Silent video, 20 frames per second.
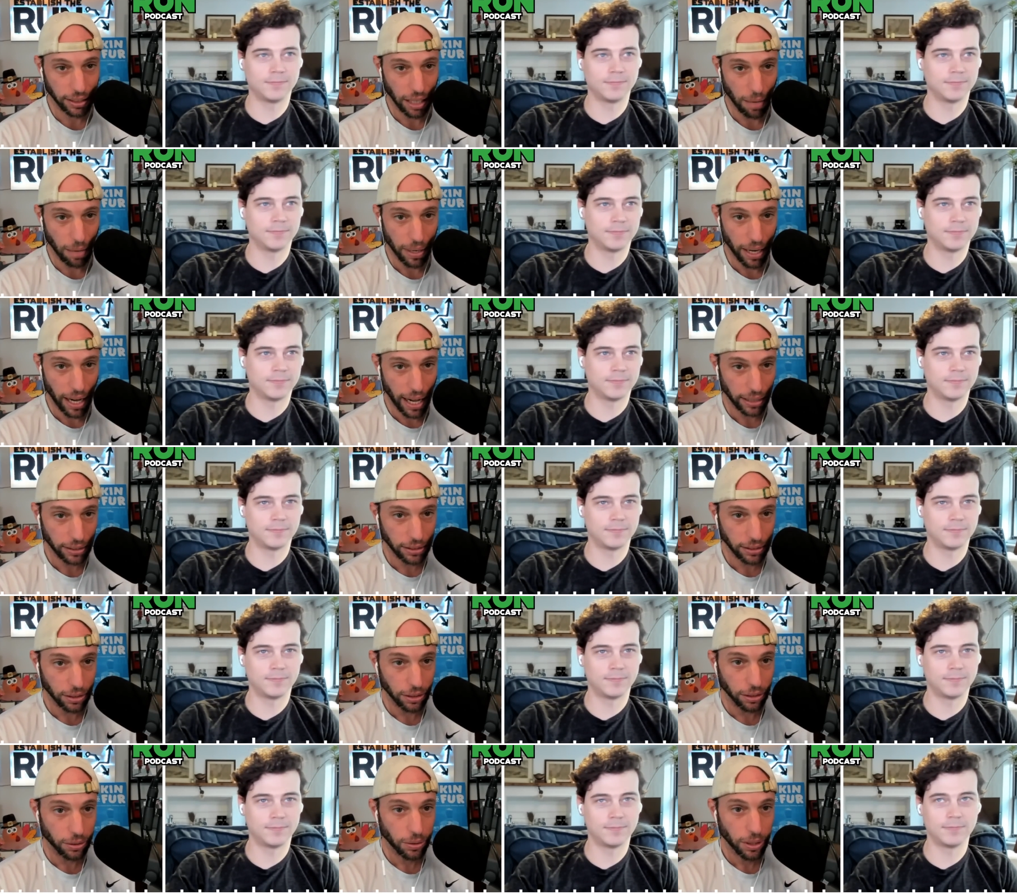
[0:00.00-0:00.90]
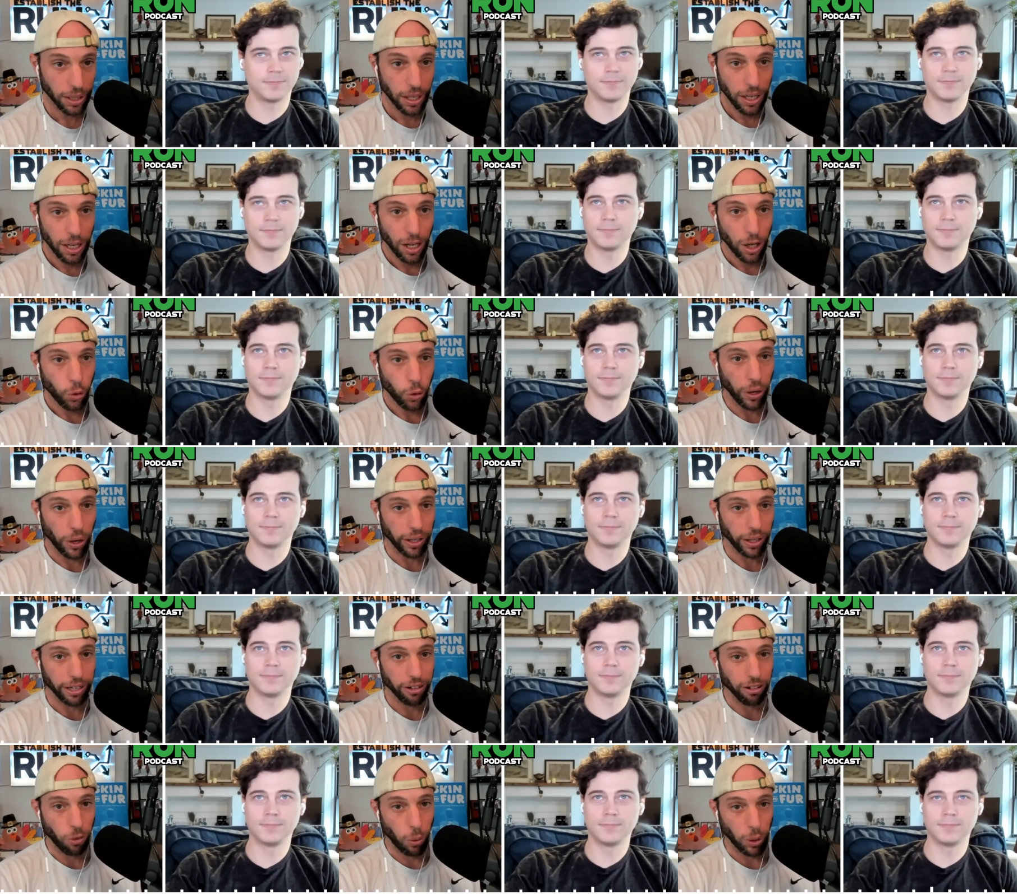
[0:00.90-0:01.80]
Speaker 1: I'm going to ask you quickly
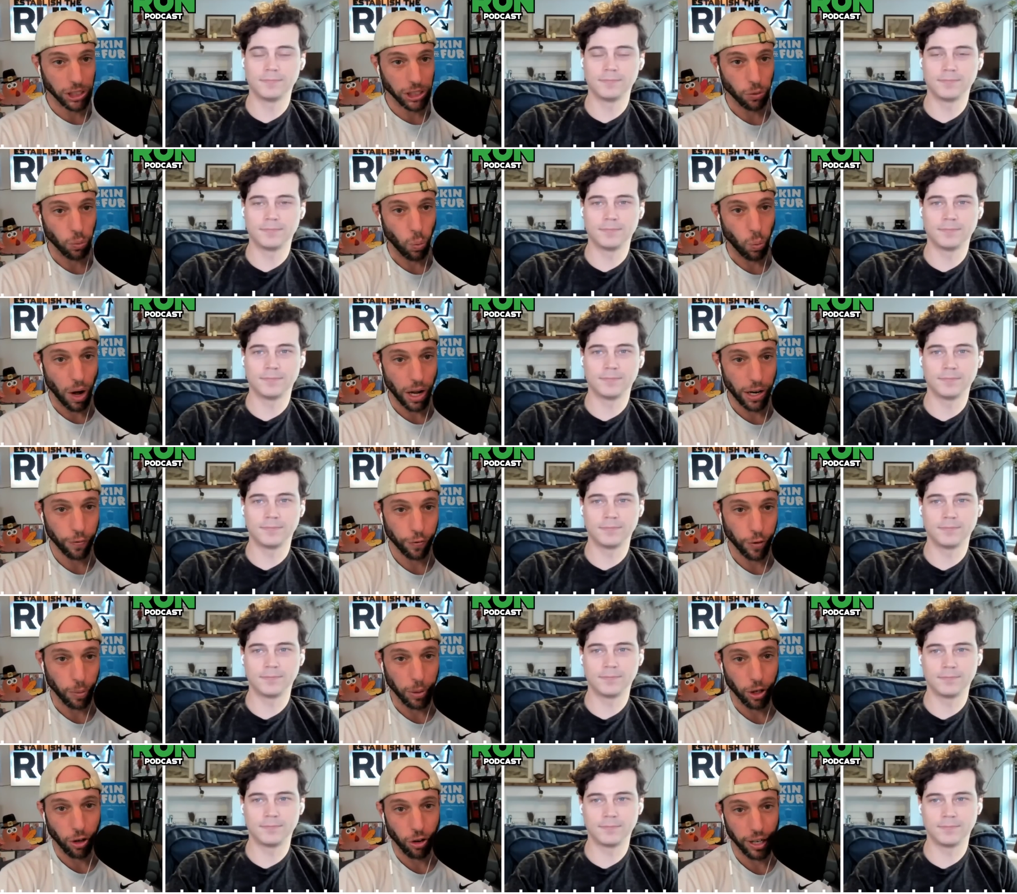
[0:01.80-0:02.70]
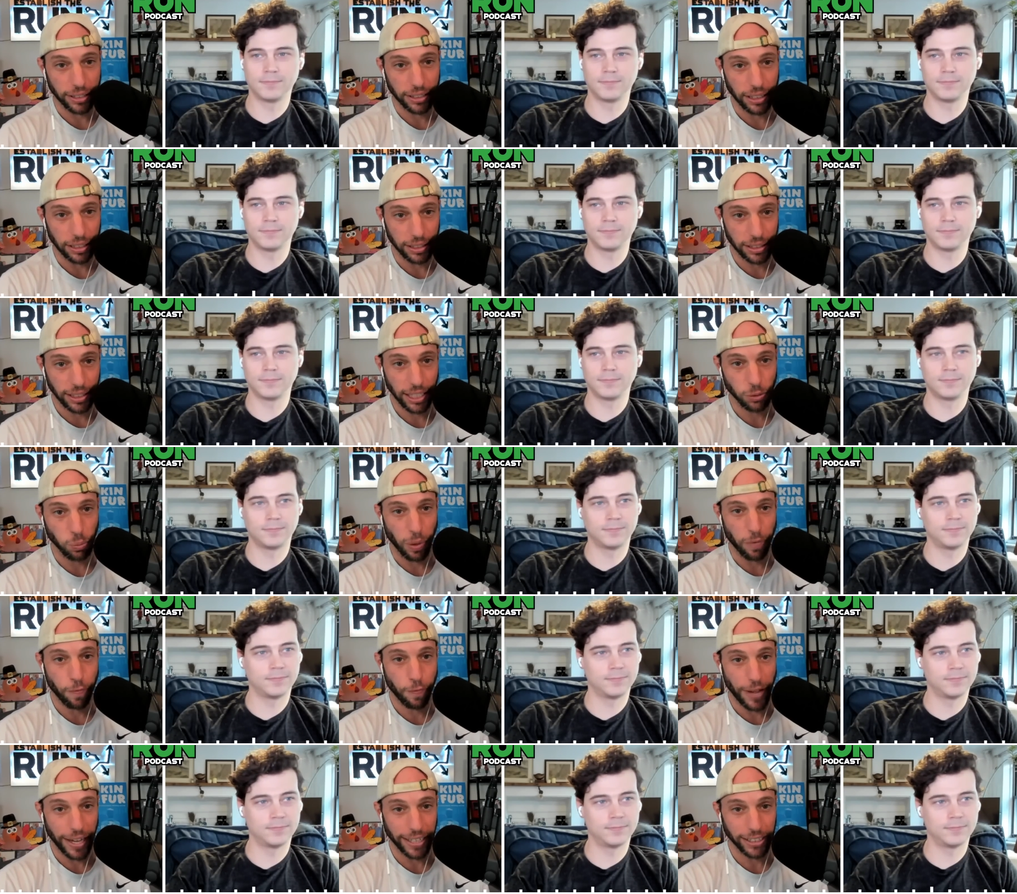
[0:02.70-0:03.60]
here. Question one from Chris. He says, when
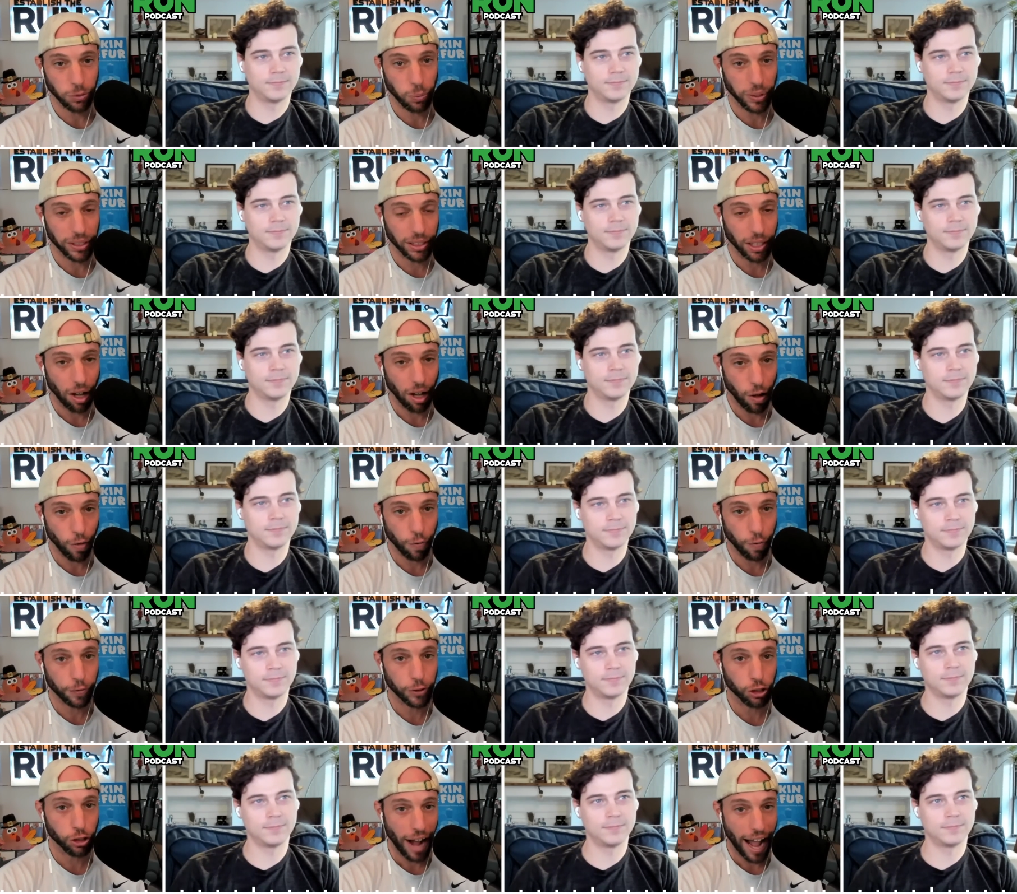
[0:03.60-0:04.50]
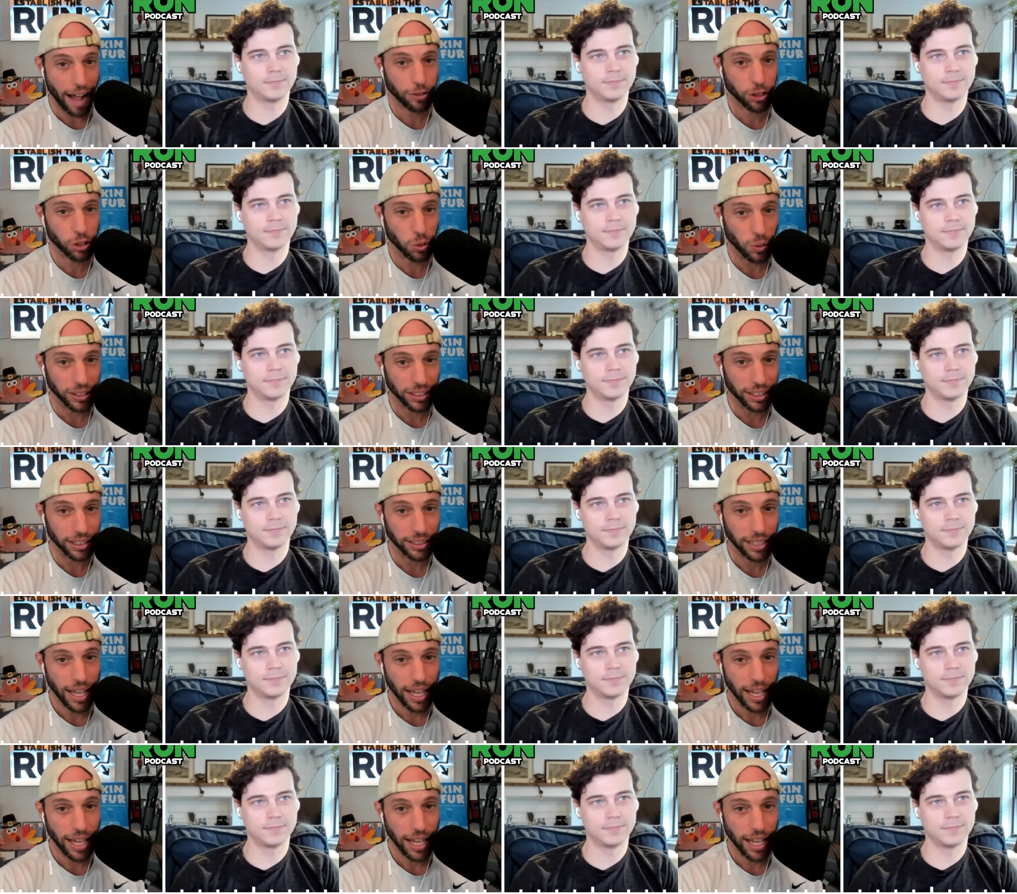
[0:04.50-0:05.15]
faced with tough draft choices,